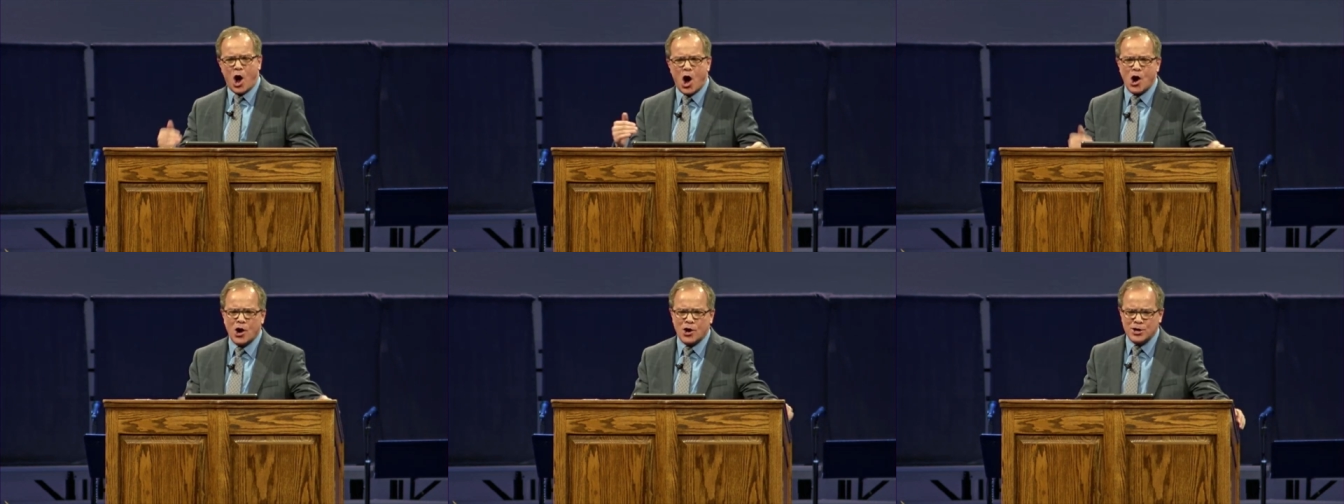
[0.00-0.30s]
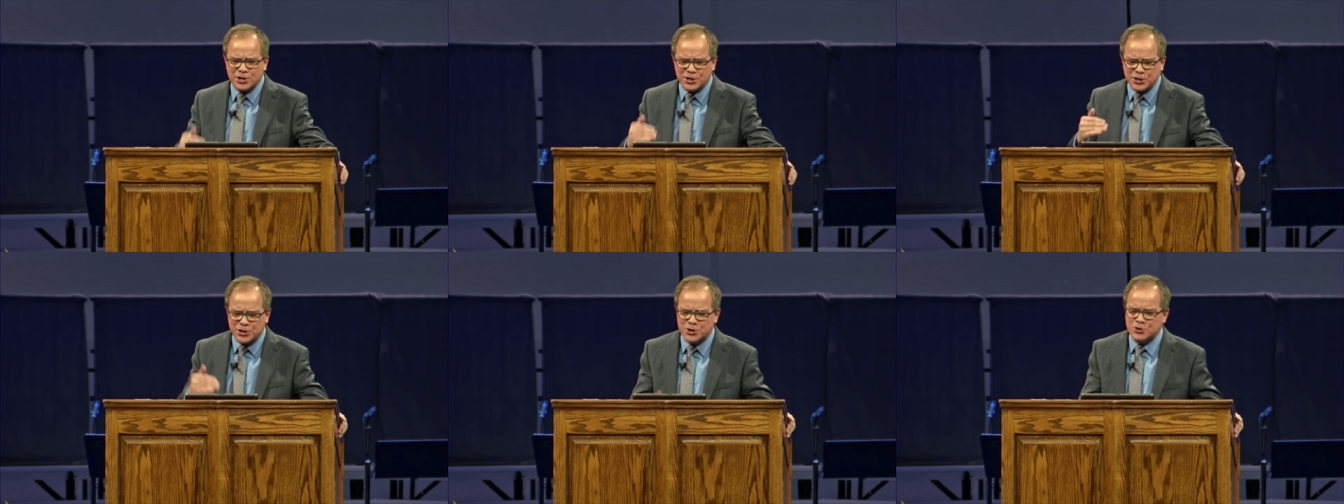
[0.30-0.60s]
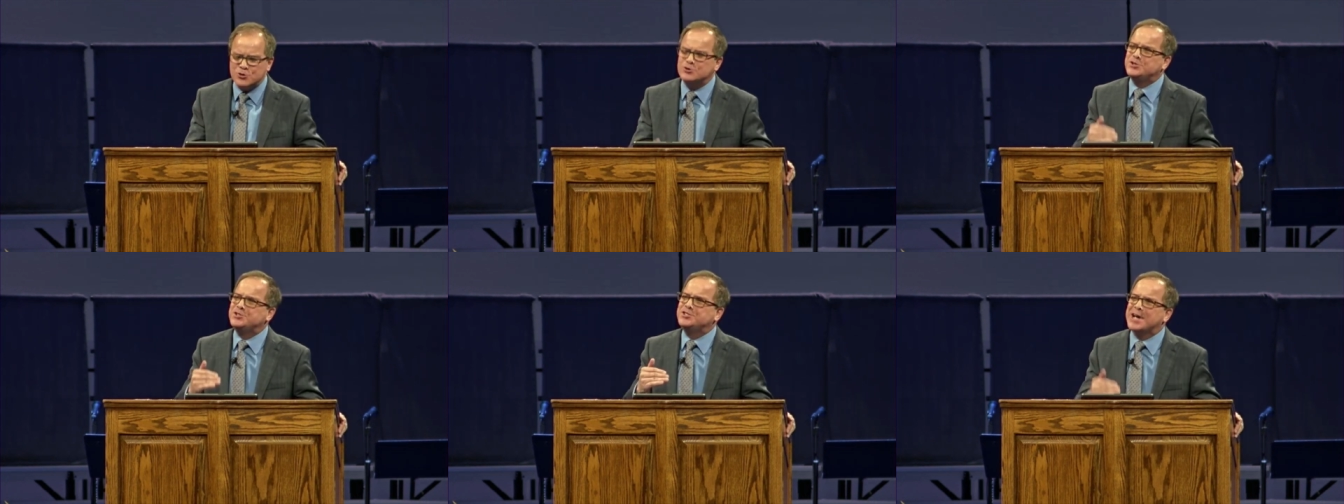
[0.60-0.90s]
Aren't
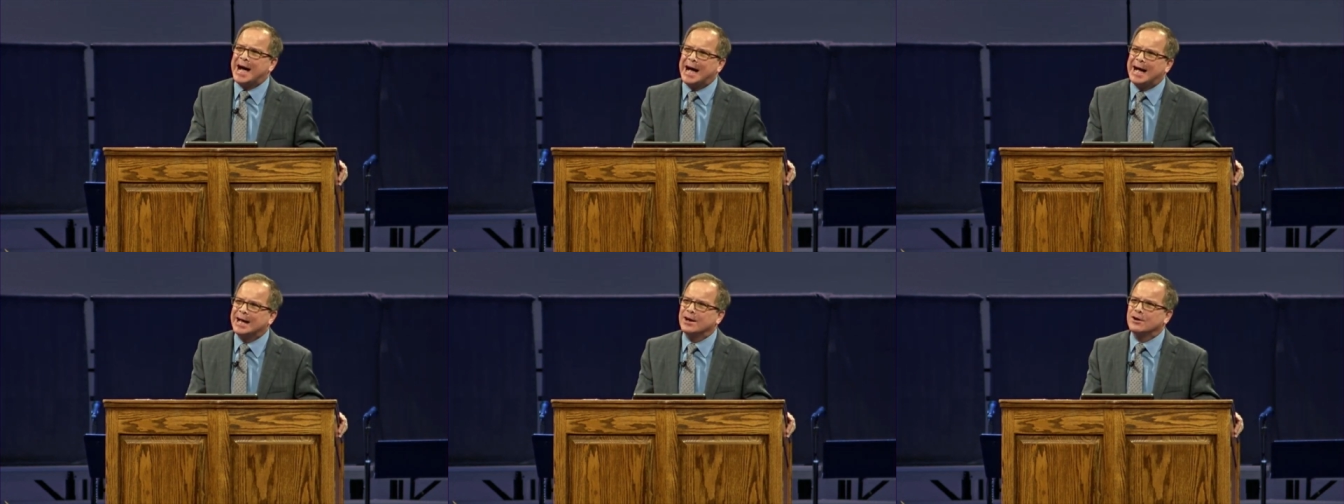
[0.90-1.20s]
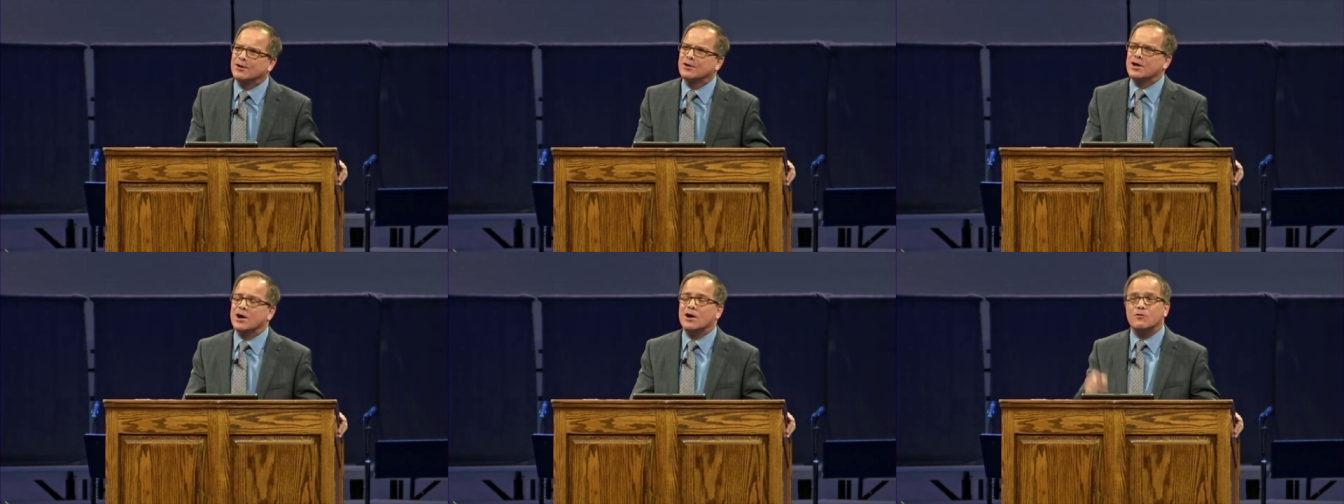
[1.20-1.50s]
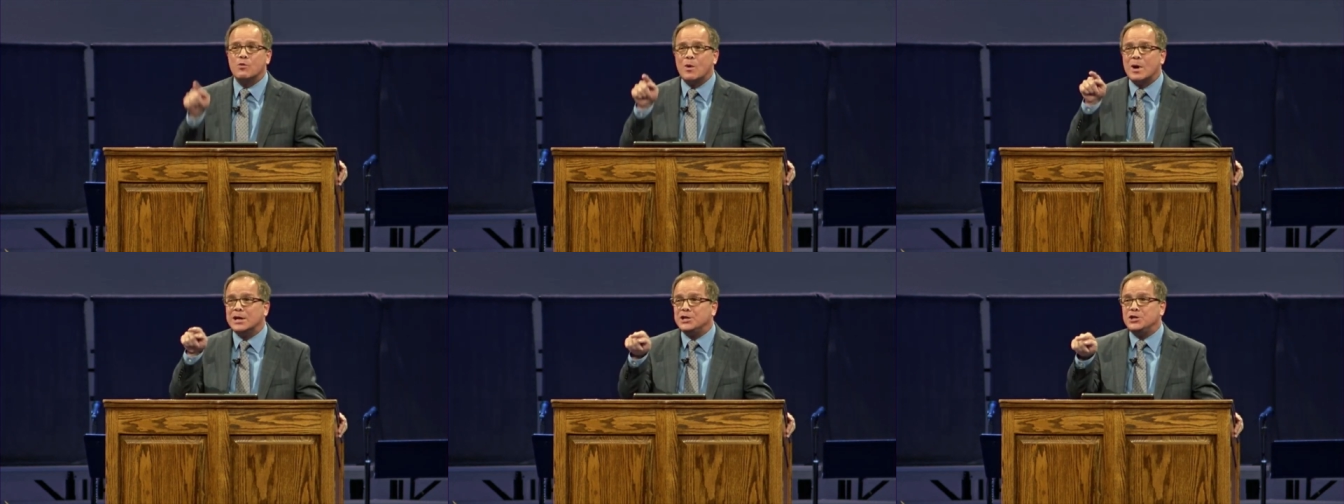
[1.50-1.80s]
you tired
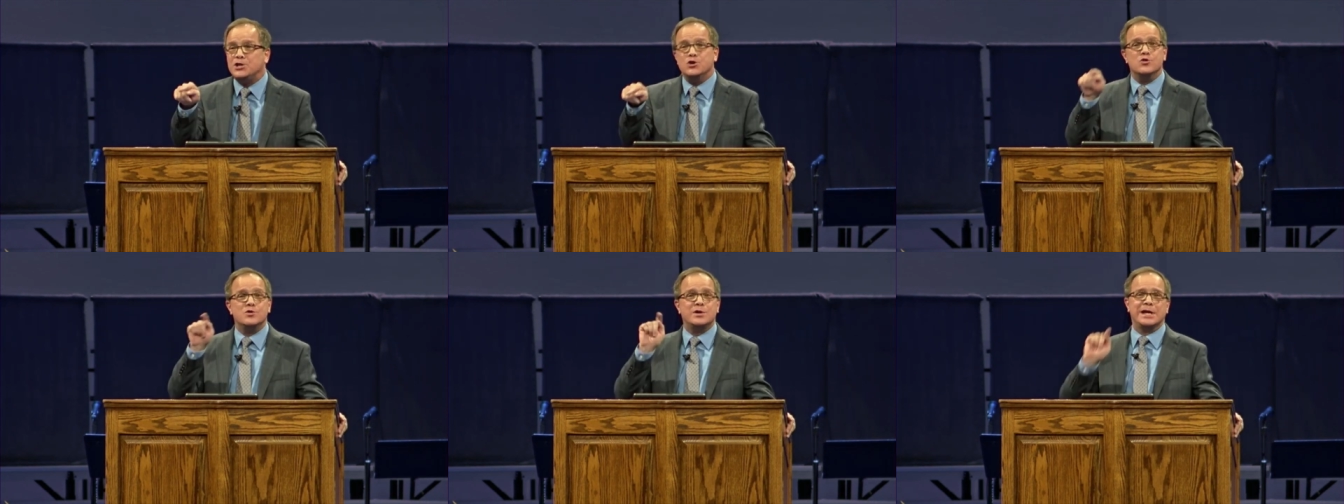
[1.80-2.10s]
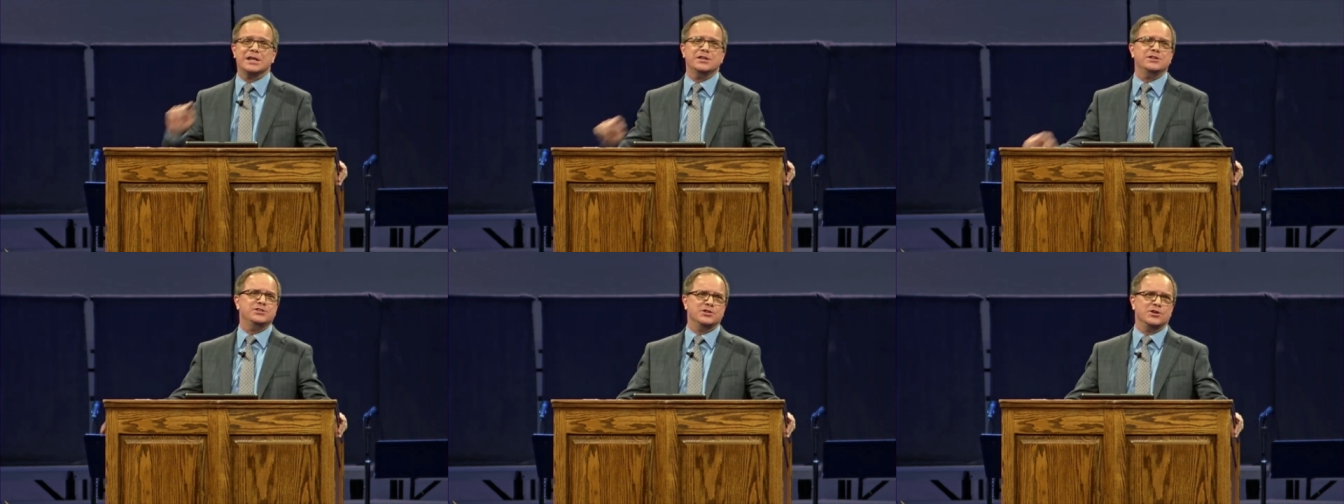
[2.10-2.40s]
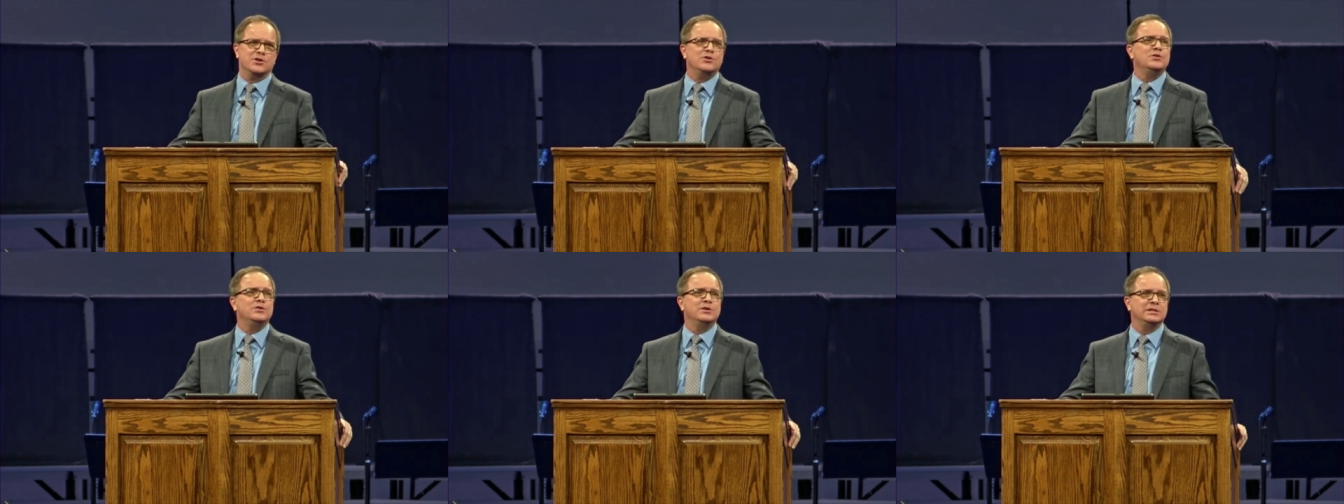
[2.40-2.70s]
of what you can
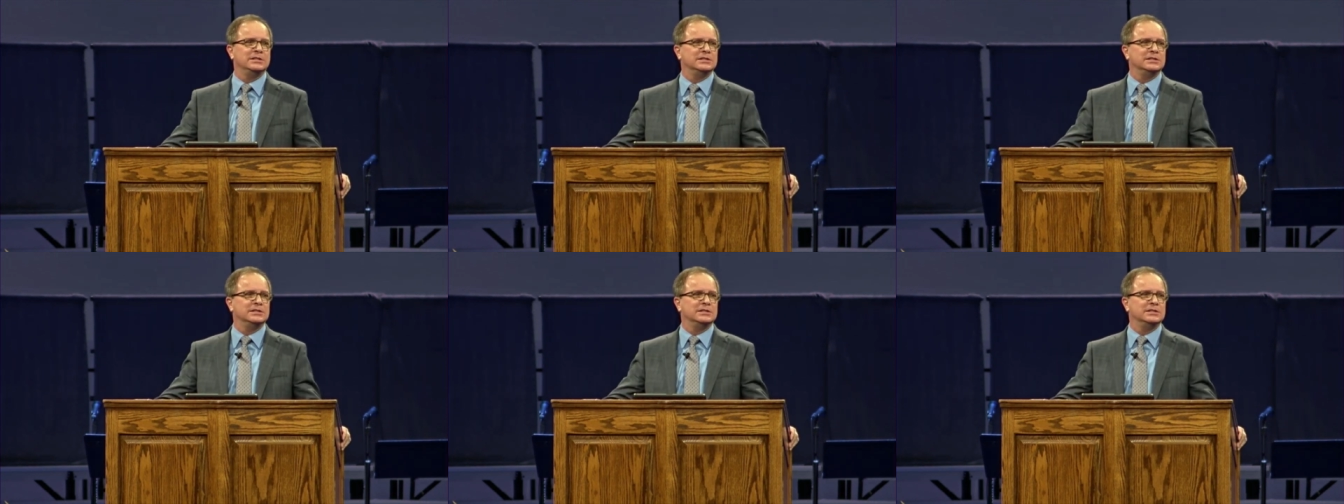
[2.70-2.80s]
do?